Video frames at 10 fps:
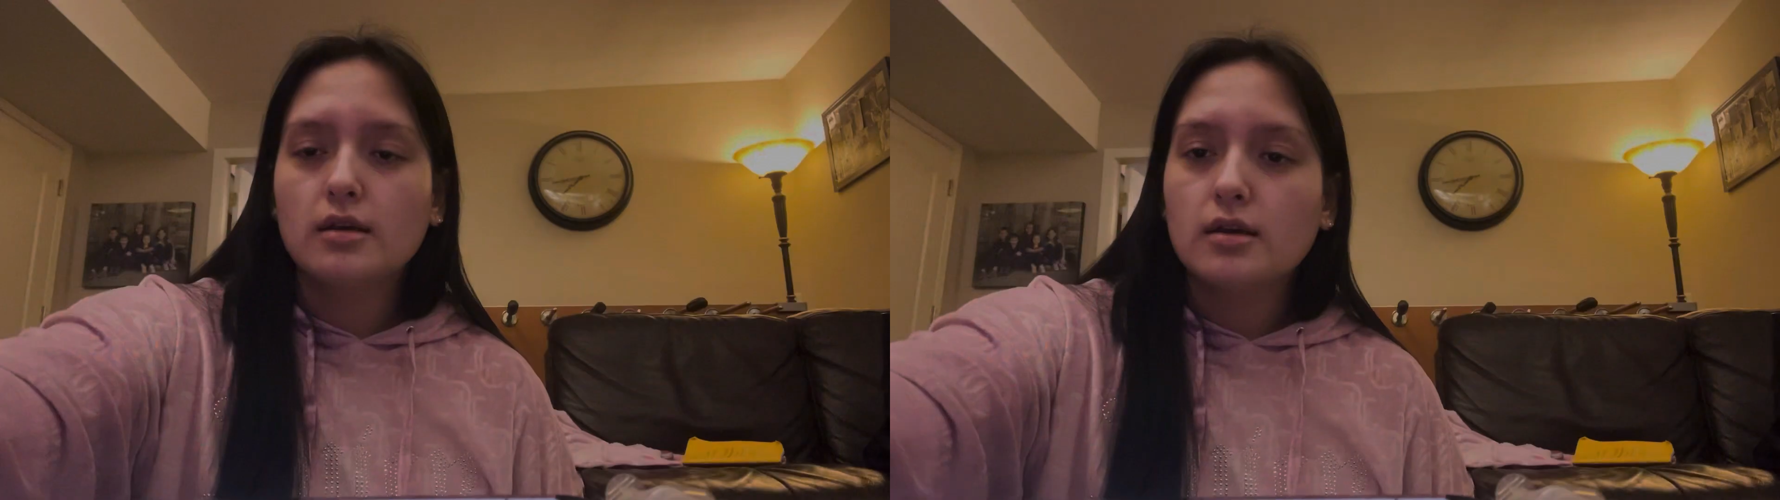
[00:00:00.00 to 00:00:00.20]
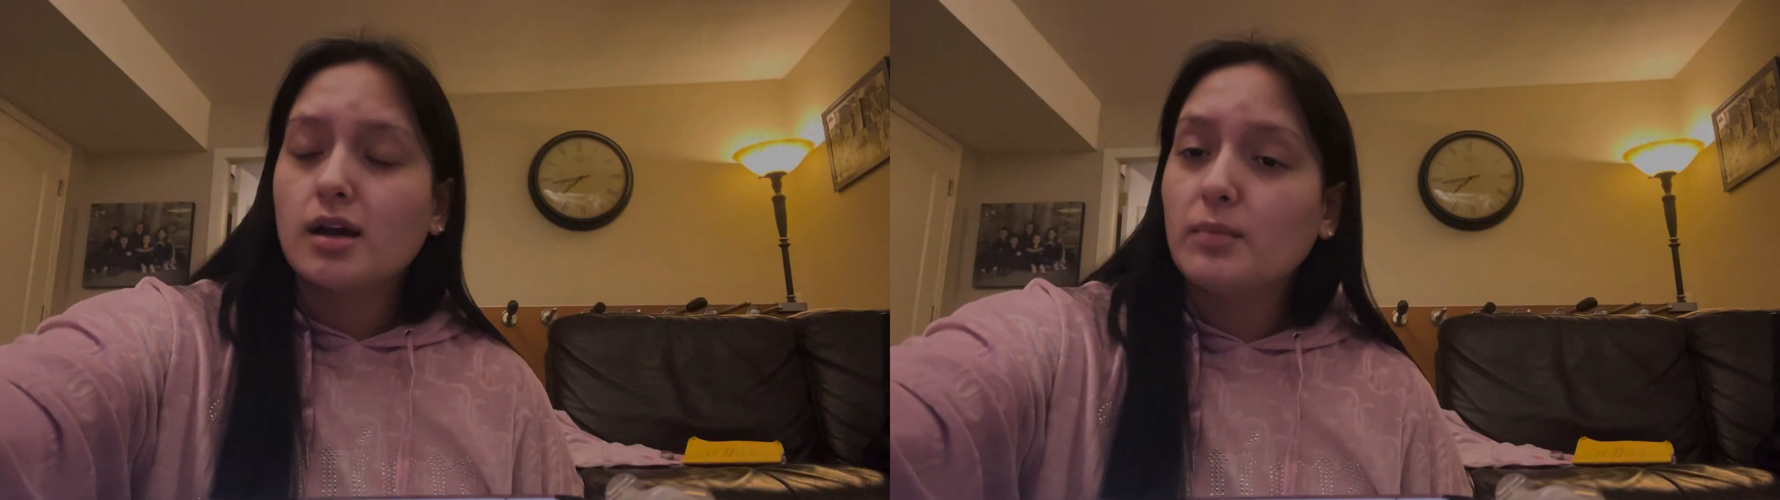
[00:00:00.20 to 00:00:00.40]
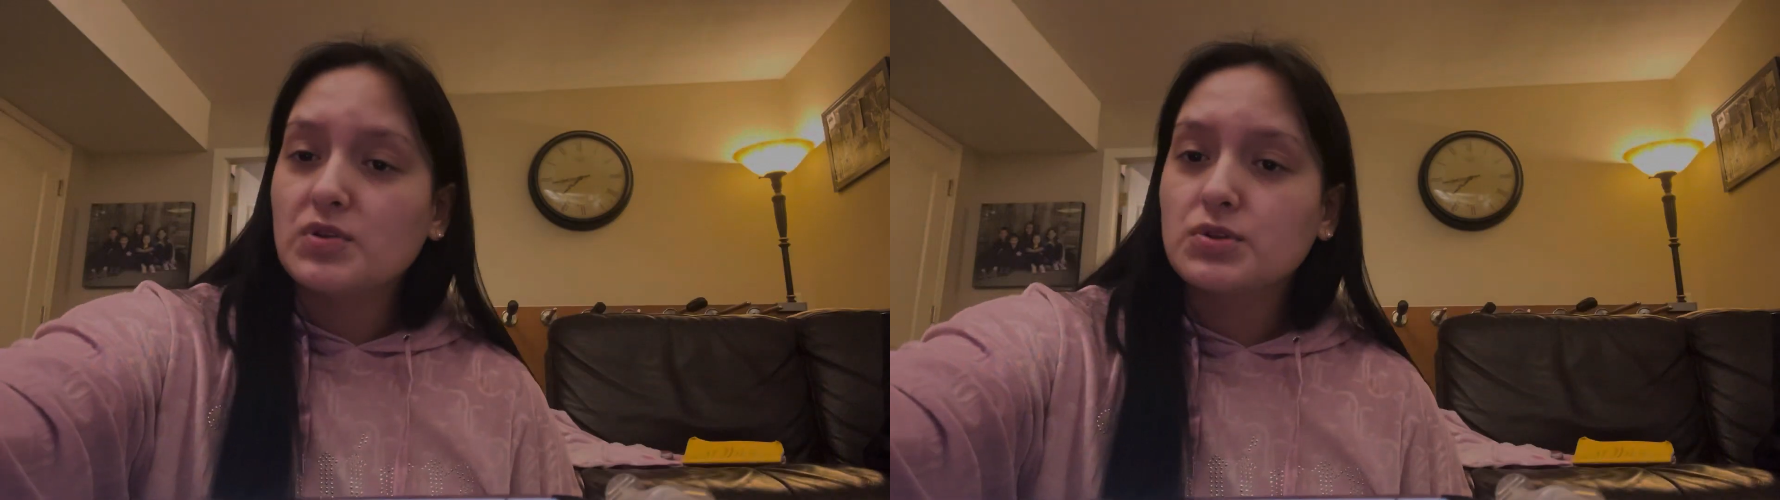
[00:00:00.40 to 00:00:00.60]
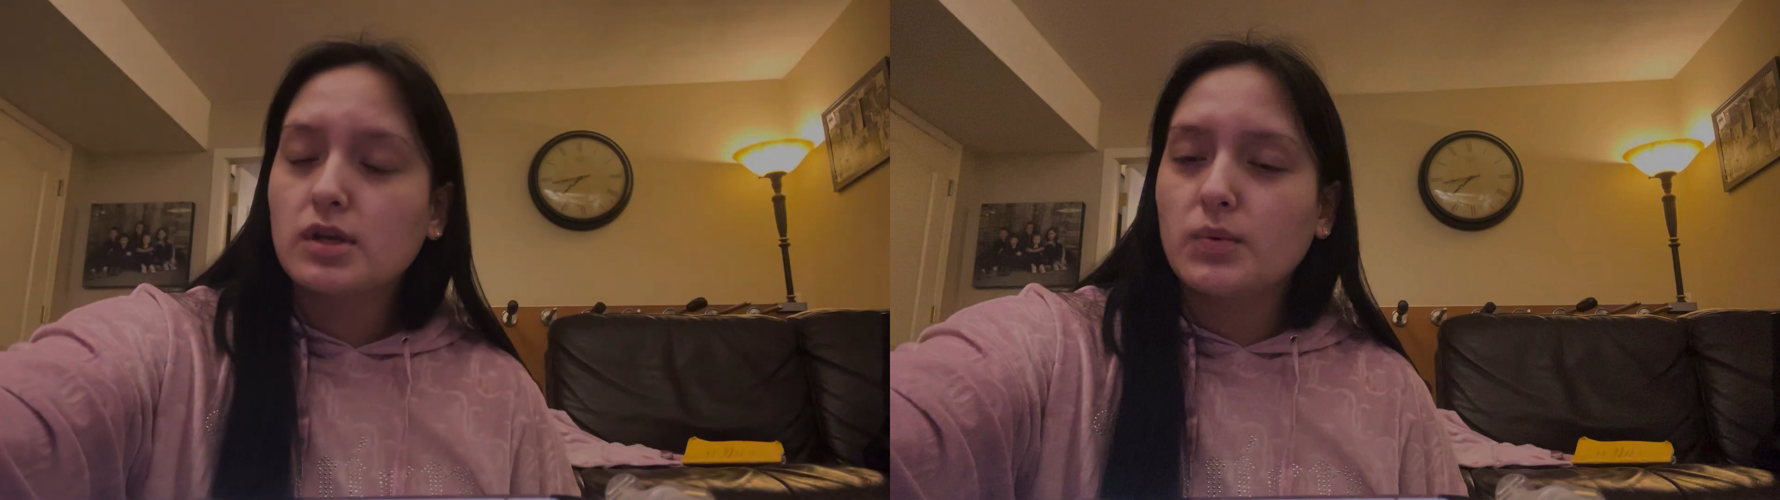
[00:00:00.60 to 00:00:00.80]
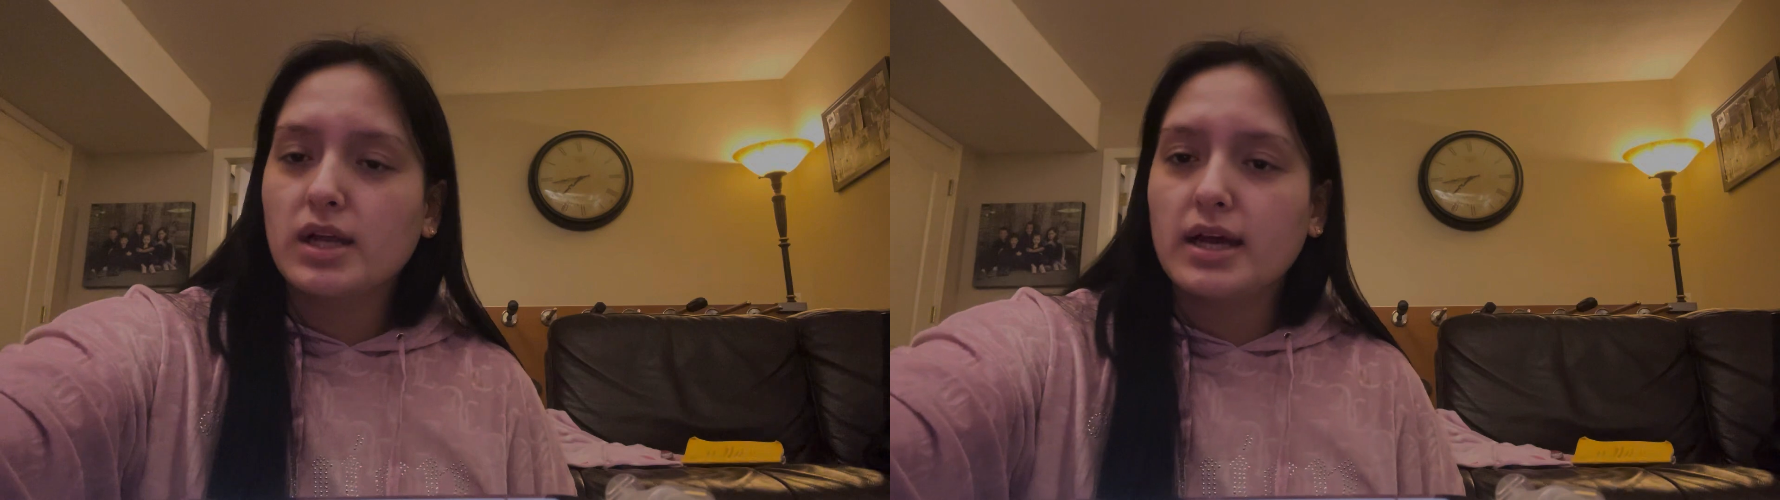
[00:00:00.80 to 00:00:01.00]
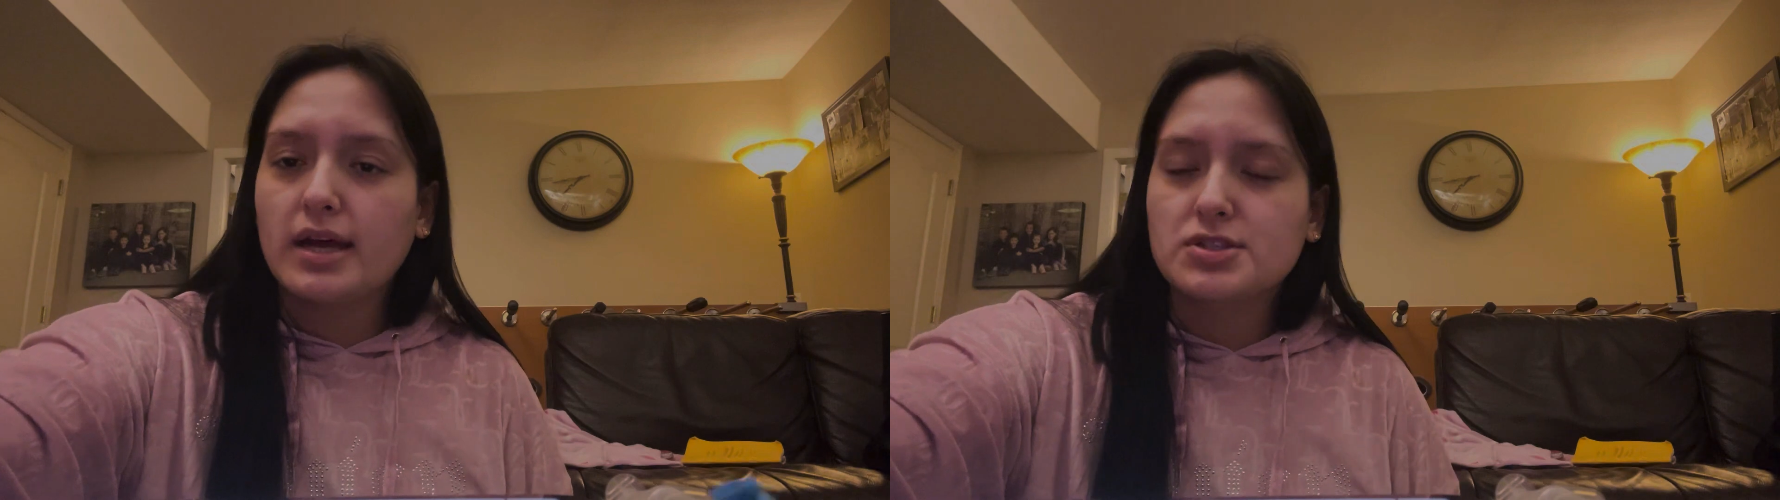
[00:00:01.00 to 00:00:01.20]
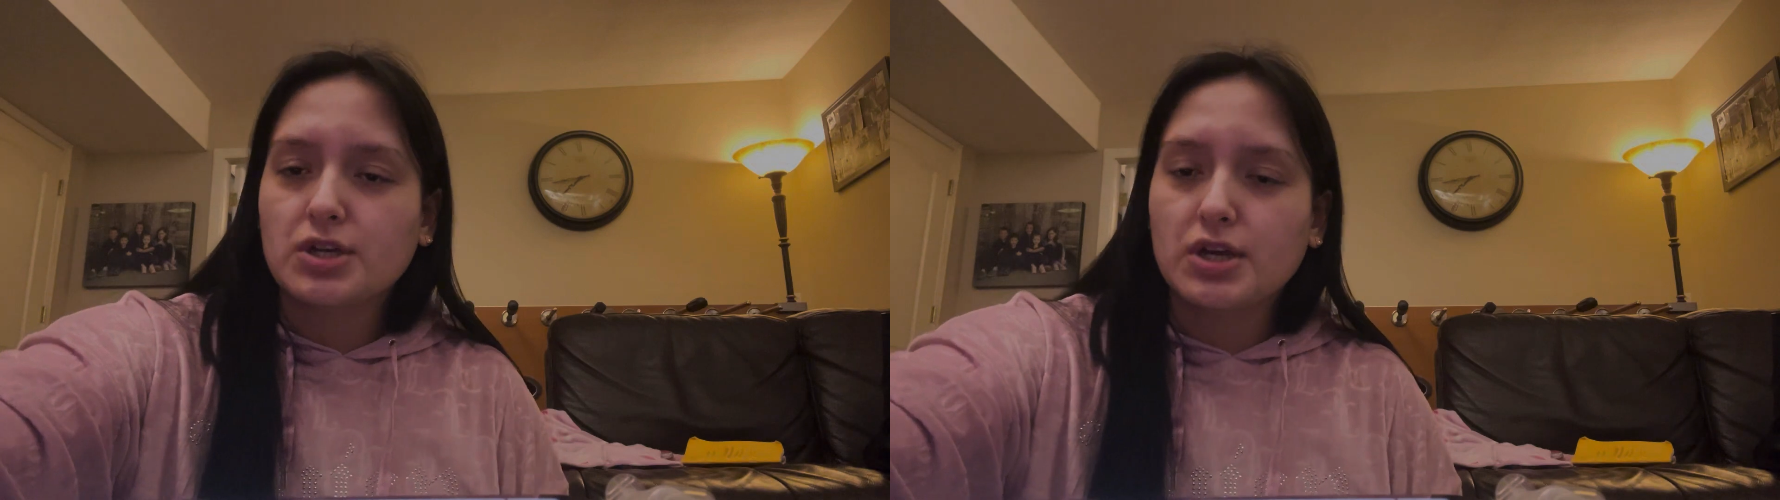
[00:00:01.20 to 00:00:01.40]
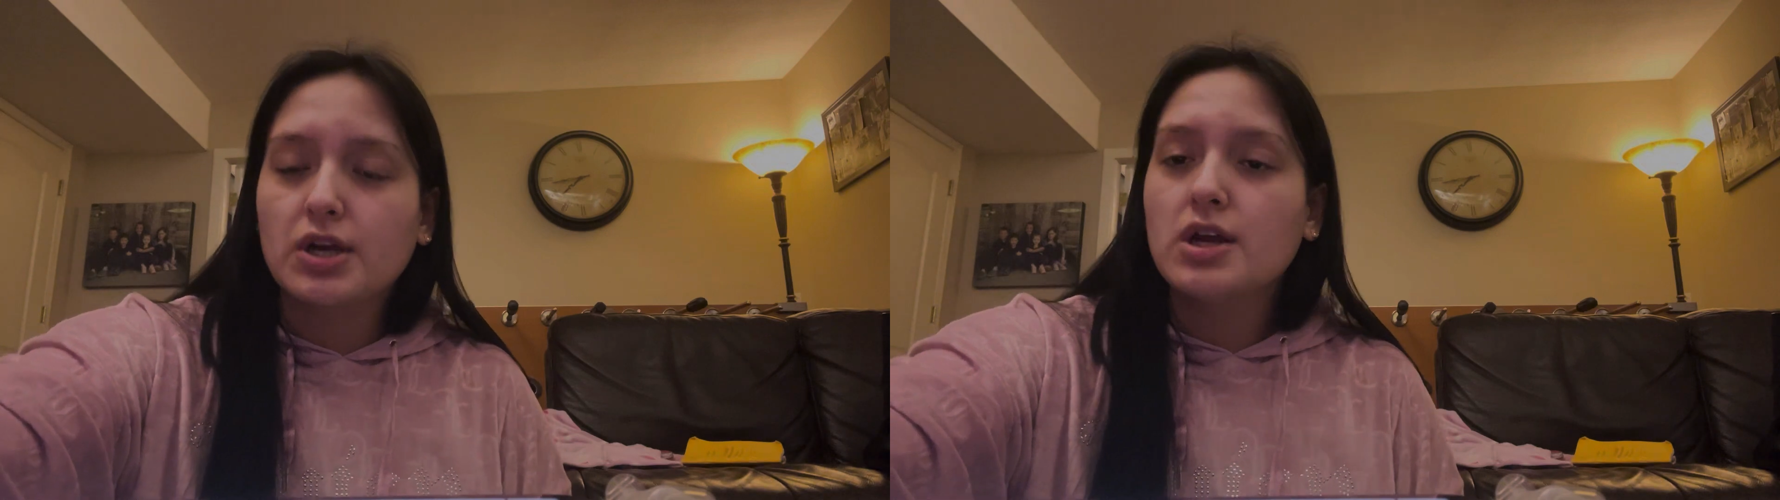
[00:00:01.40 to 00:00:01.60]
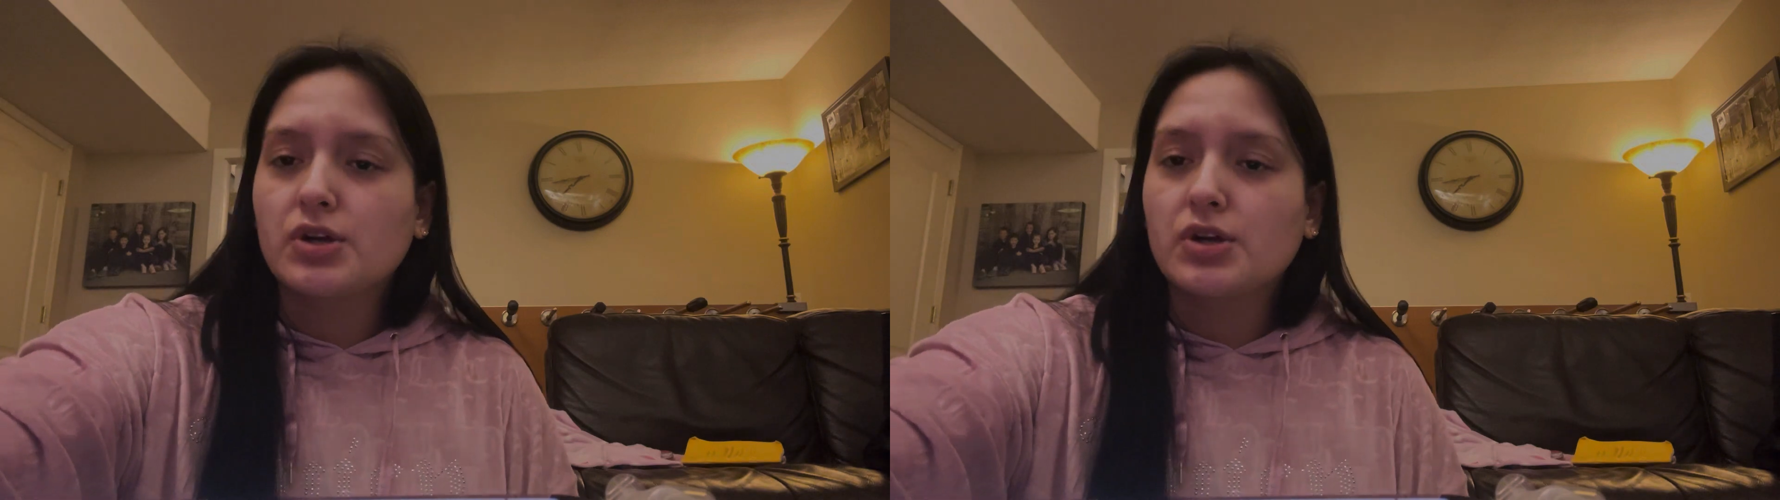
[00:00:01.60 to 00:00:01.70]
I'm also going to want to ask her